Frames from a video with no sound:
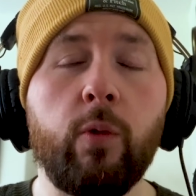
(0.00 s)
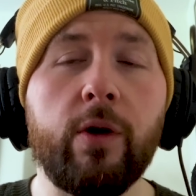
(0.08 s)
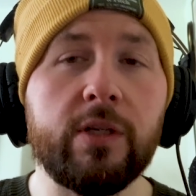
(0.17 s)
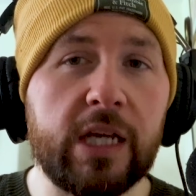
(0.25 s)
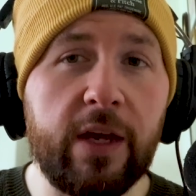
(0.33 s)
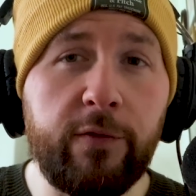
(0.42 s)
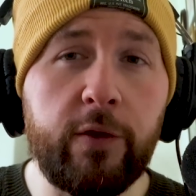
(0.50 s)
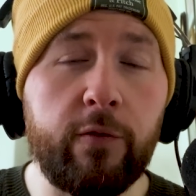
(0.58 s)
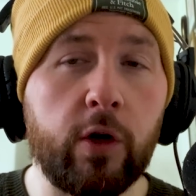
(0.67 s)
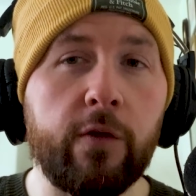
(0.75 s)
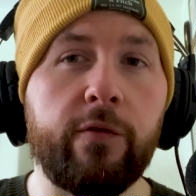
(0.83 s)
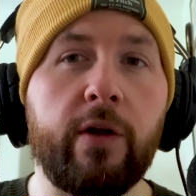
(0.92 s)
Whereas if you've
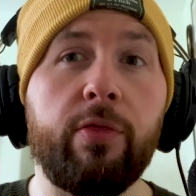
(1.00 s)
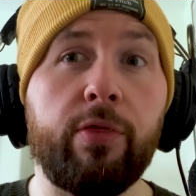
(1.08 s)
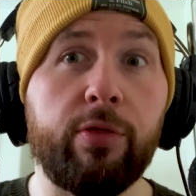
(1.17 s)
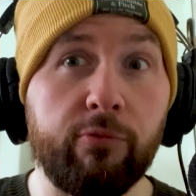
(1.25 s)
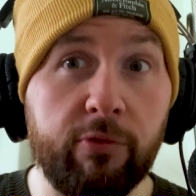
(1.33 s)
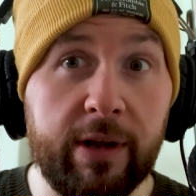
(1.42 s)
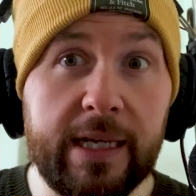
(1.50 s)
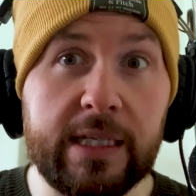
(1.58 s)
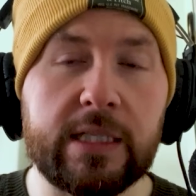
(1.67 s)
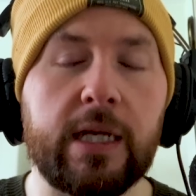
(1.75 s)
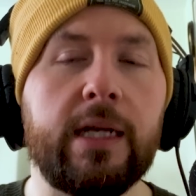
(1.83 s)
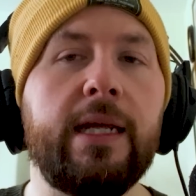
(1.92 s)
got a front three,
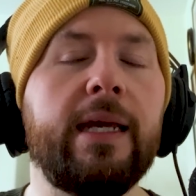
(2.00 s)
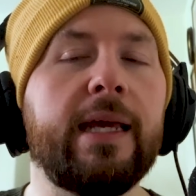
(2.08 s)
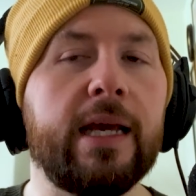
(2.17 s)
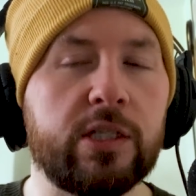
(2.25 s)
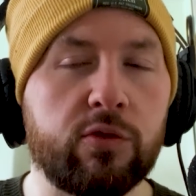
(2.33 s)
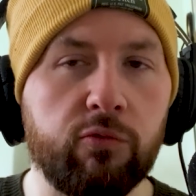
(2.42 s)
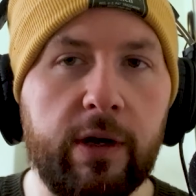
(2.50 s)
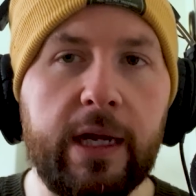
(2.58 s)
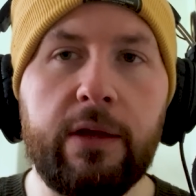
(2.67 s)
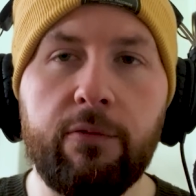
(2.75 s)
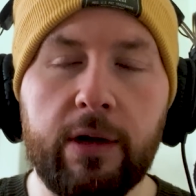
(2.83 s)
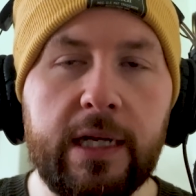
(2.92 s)
suddenly it gets
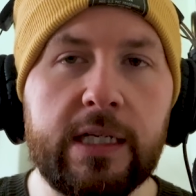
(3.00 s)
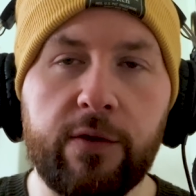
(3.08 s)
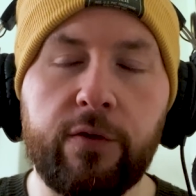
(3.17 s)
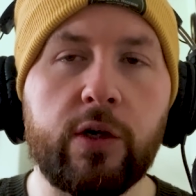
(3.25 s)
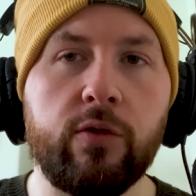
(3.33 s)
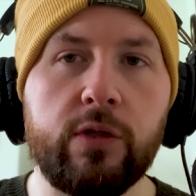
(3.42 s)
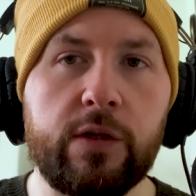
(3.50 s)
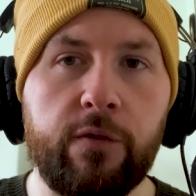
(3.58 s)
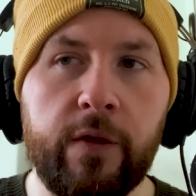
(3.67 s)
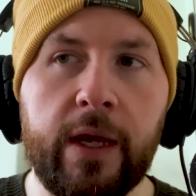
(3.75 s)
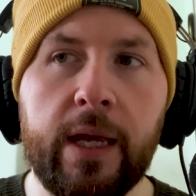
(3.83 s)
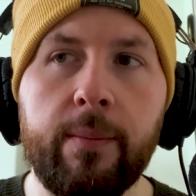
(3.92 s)
really, really difficult to
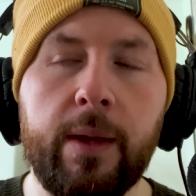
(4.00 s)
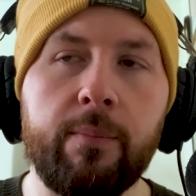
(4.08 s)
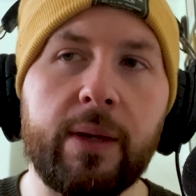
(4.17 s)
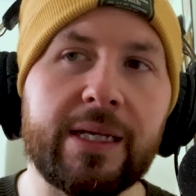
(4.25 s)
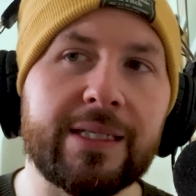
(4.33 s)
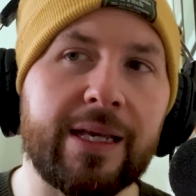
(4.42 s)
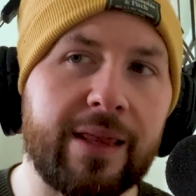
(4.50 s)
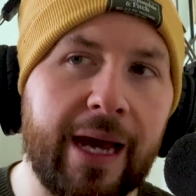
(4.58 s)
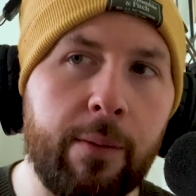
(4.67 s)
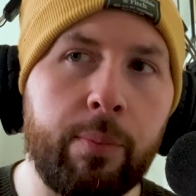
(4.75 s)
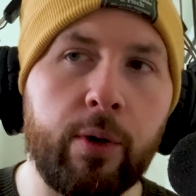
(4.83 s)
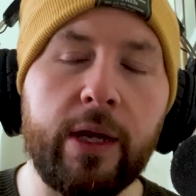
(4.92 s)
fit him in, because at
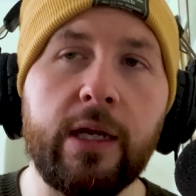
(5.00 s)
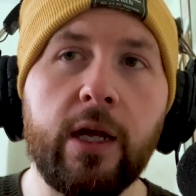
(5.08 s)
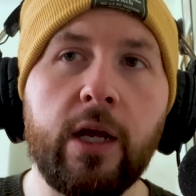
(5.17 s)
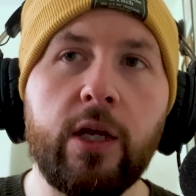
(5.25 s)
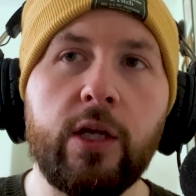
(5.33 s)
that point,